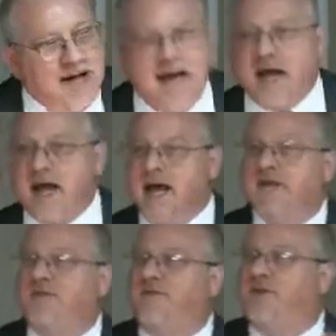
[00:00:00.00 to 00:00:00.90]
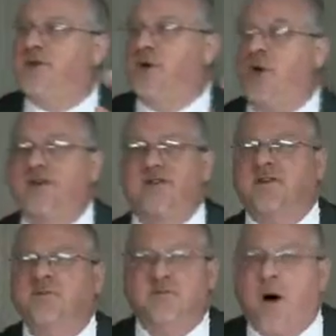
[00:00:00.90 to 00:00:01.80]
He is the
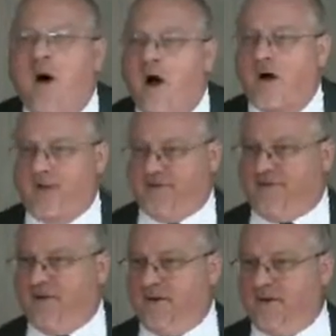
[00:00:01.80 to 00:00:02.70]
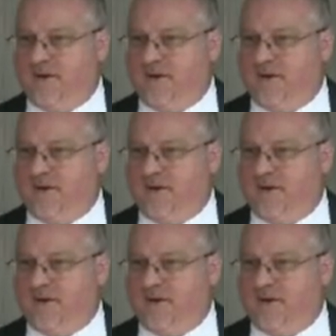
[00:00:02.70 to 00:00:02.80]
choicest parts.